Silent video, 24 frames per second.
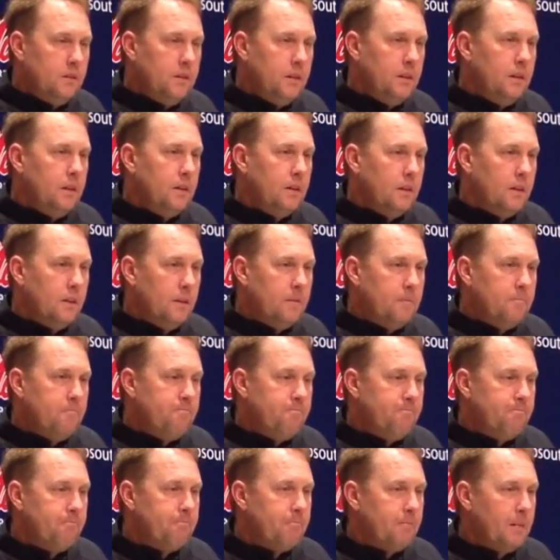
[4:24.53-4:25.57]

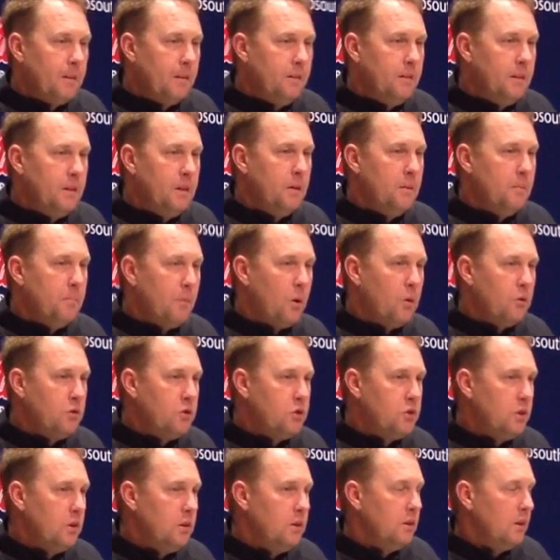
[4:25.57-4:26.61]
the
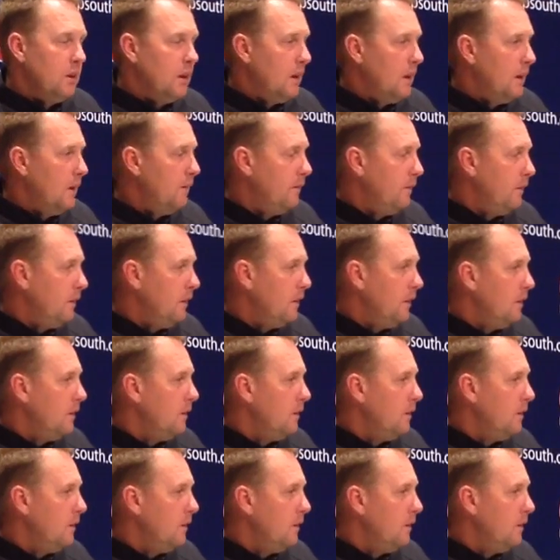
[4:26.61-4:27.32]
emotion and